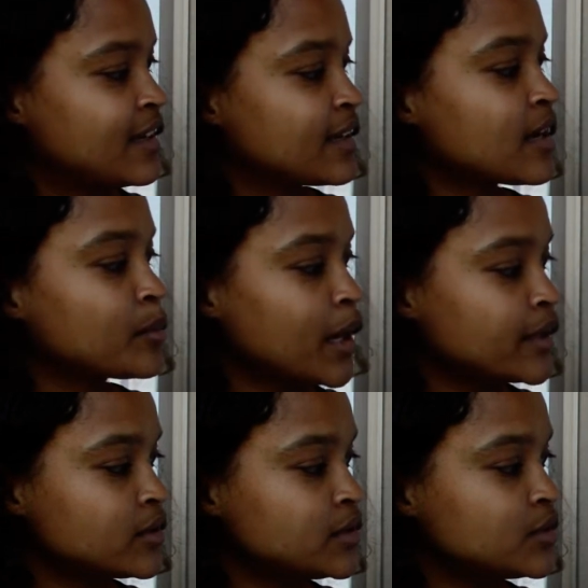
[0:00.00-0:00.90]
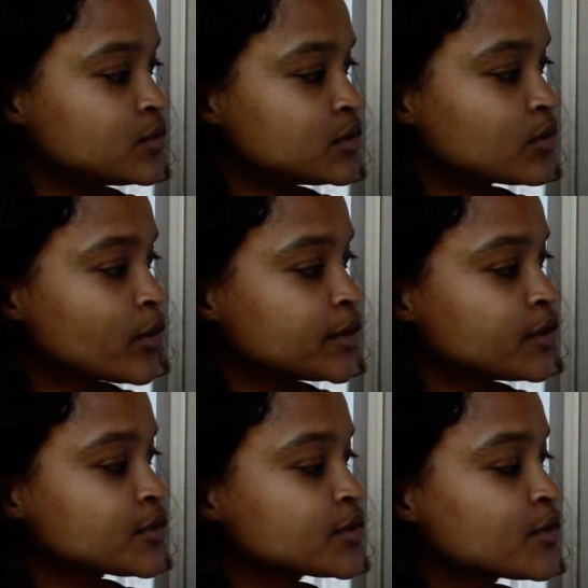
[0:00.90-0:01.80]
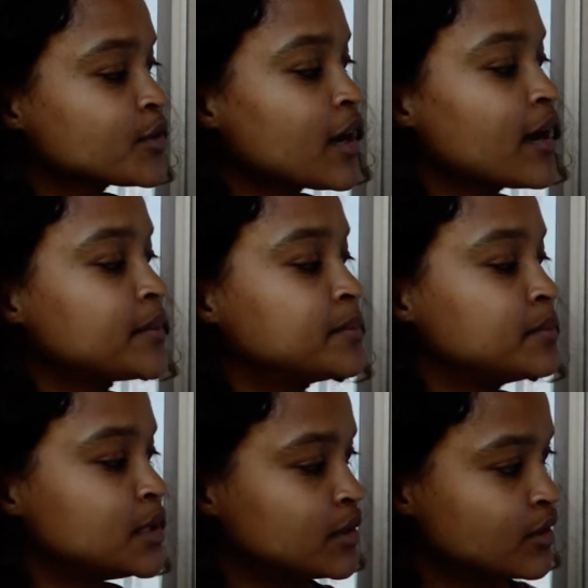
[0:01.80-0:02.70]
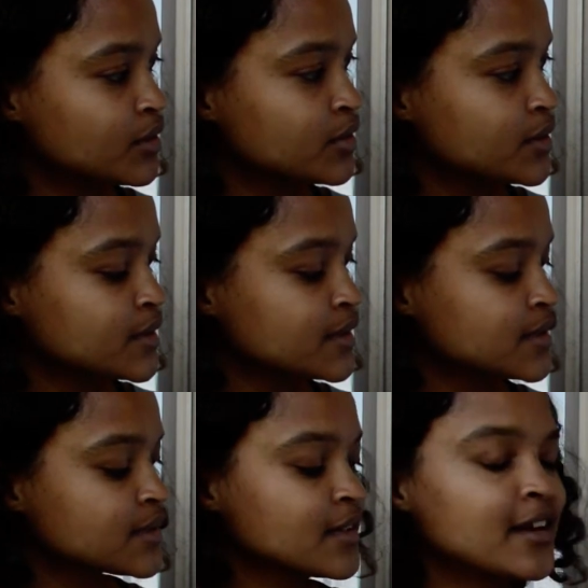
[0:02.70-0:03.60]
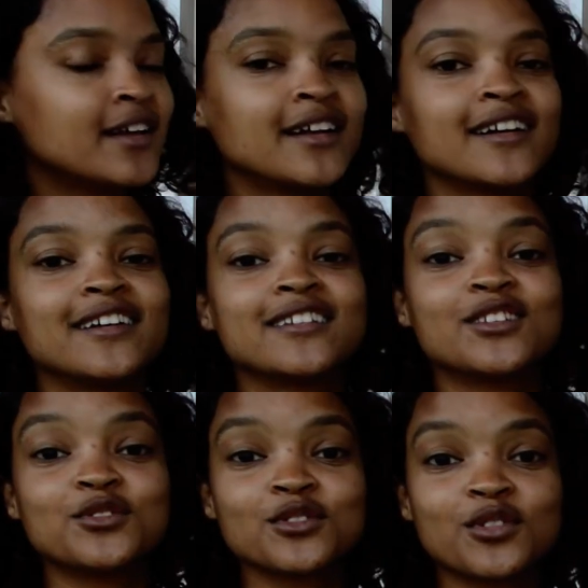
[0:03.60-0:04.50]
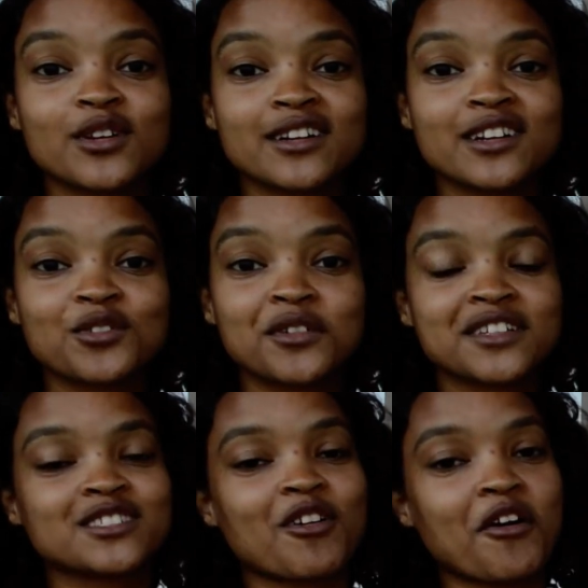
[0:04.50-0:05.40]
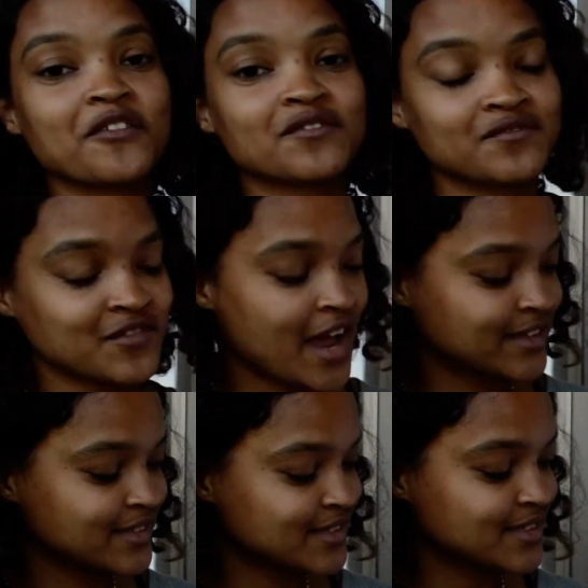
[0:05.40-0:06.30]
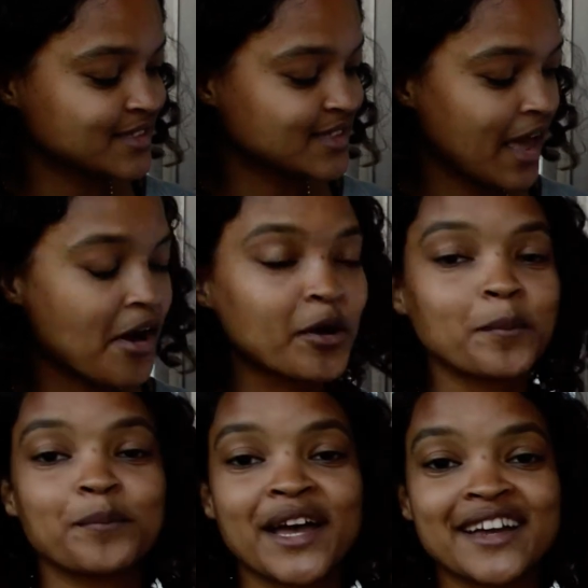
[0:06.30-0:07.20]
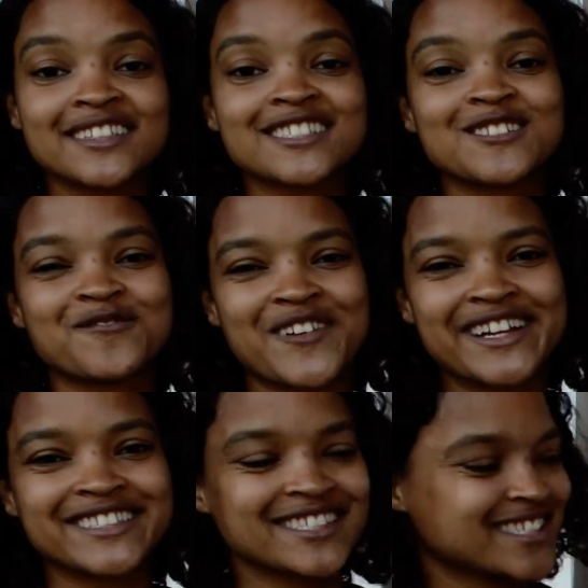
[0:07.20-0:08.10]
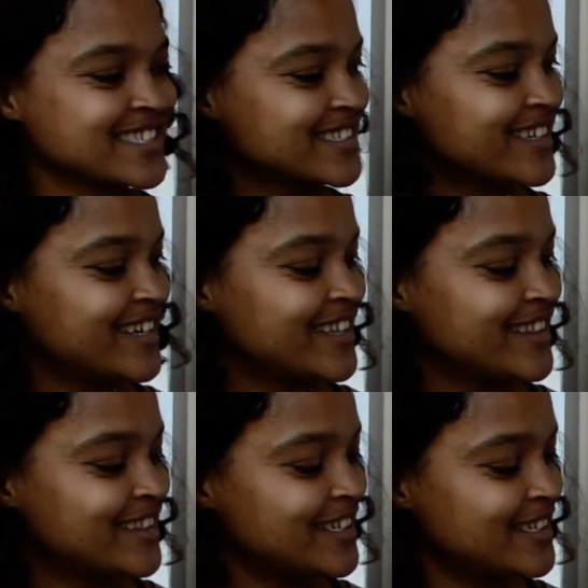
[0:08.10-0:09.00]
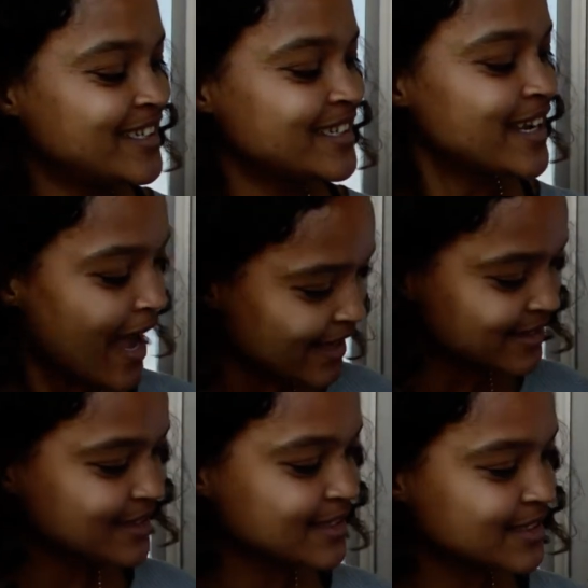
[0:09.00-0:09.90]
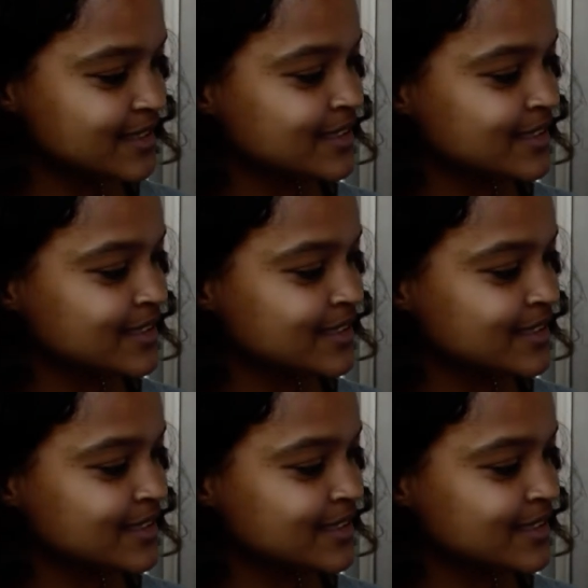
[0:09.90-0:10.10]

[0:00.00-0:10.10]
Caballo y unicornio son amigos. Unicorn and horse are friends. They are best friends. The end.